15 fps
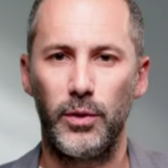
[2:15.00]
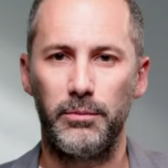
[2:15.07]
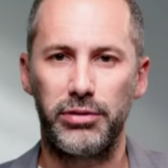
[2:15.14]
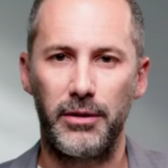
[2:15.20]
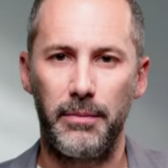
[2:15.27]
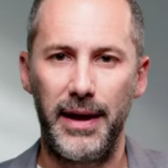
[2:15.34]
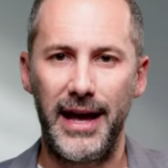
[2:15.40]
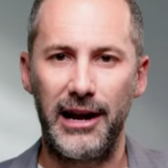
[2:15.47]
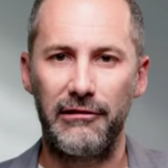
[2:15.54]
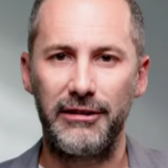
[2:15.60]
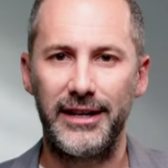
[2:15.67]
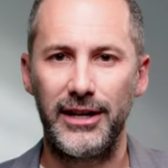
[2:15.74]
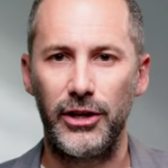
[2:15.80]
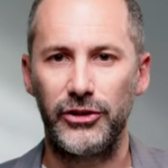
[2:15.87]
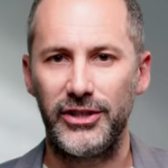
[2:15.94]
one
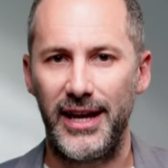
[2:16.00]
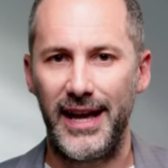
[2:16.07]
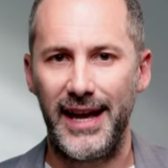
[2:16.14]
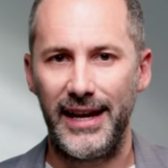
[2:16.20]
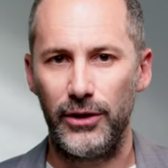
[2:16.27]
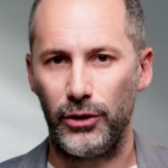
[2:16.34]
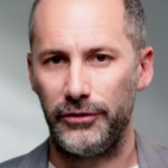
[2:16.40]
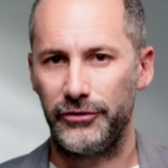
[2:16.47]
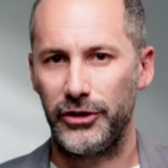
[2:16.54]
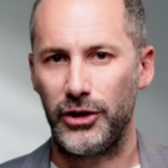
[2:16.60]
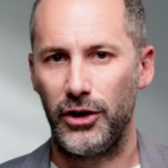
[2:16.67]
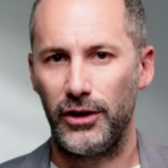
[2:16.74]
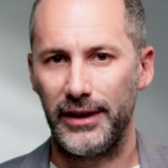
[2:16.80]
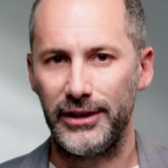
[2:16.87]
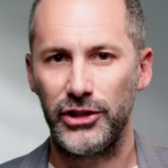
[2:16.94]
preparing to head off to
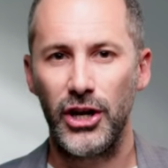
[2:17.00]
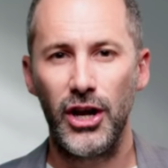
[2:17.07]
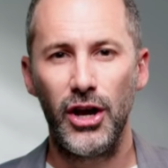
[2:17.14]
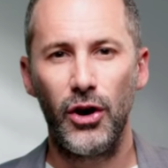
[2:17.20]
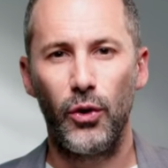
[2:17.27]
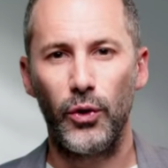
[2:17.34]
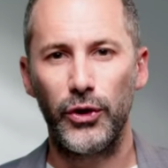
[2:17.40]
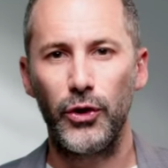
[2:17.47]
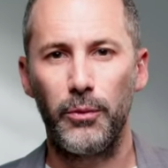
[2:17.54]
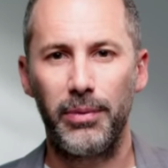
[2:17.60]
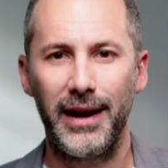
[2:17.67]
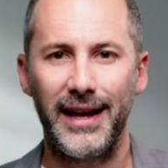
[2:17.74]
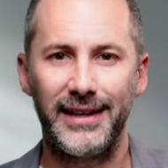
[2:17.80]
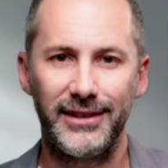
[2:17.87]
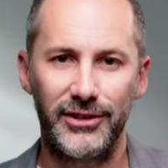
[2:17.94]
college or you're
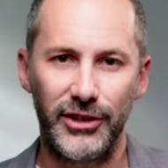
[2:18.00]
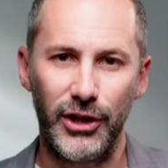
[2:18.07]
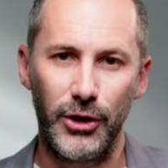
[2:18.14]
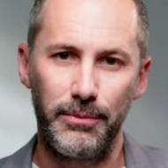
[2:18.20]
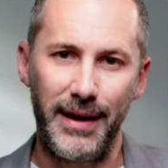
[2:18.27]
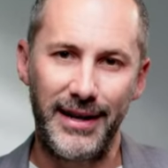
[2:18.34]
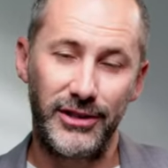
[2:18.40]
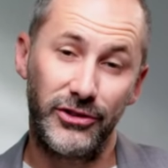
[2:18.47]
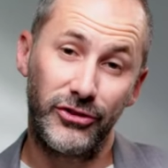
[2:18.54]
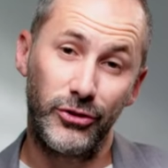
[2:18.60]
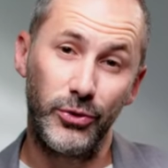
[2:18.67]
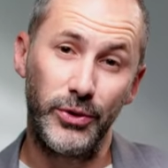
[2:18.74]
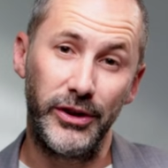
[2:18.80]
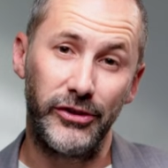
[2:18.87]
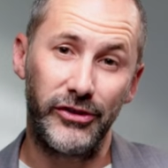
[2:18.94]
planning to go back to
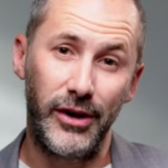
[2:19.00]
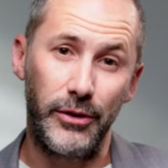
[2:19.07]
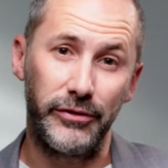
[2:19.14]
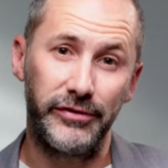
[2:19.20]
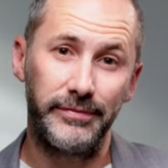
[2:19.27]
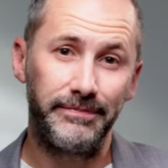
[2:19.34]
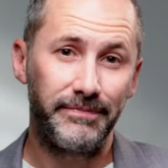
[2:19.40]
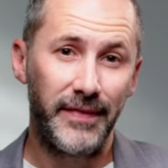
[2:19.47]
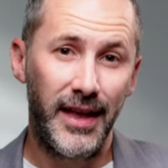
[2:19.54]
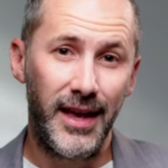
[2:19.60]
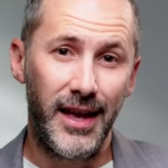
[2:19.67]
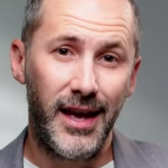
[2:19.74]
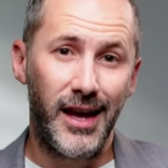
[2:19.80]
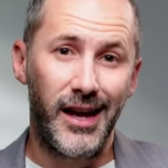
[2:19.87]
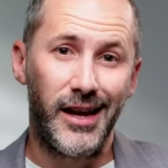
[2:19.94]
school yourself,
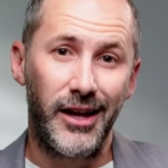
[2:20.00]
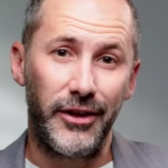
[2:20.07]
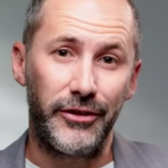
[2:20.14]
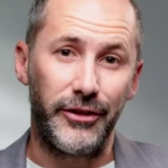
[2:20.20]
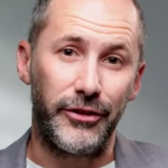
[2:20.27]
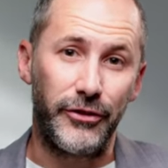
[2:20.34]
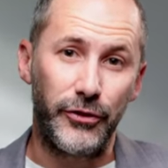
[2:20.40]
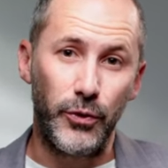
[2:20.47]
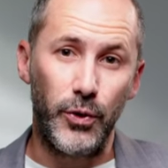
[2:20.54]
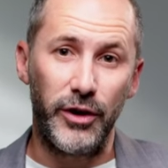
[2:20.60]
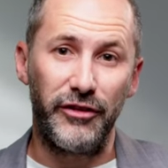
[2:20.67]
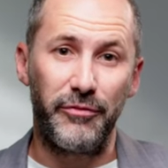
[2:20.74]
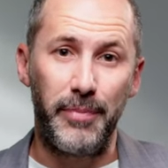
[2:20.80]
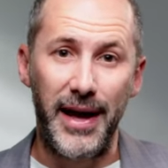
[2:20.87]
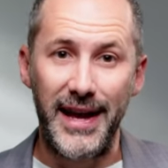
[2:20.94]
the
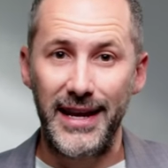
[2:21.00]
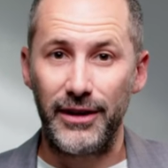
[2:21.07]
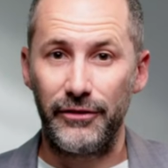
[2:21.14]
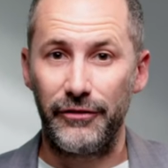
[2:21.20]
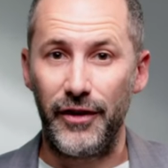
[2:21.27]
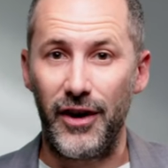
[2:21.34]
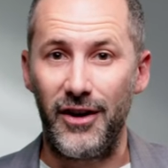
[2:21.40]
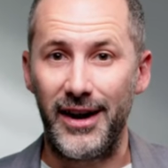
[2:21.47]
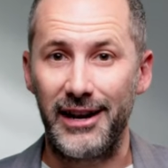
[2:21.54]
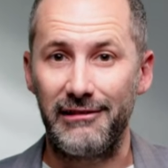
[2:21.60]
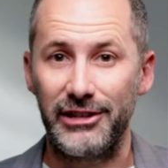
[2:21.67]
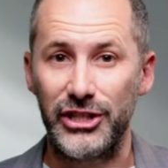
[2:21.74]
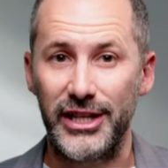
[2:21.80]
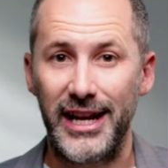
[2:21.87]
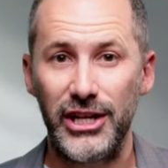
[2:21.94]
thought of paying for
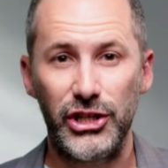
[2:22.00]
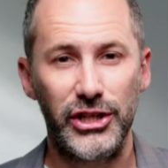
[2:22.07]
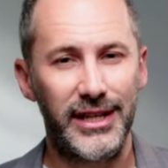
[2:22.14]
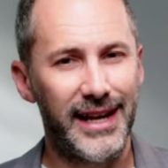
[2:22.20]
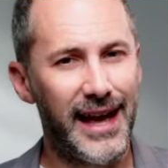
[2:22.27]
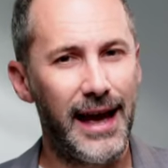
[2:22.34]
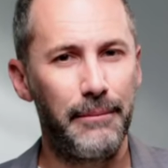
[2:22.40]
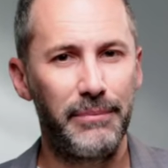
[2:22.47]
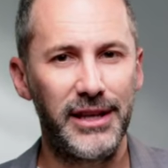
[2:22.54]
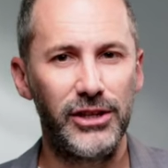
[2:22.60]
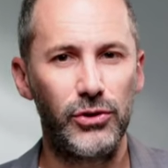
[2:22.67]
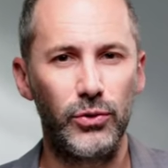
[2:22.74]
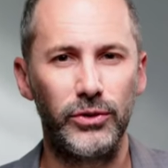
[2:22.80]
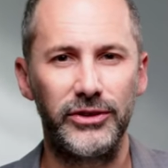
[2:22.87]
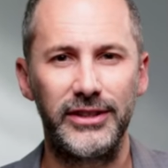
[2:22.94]
higher education can be
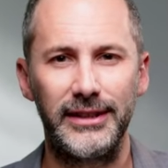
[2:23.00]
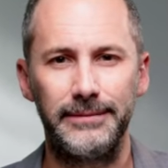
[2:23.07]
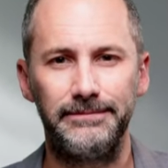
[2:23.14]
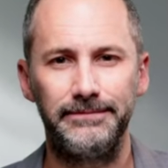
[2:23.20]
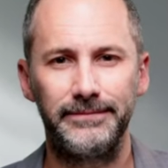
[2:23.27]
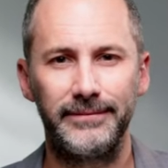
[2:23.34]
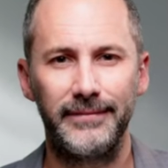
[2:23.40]
daunting.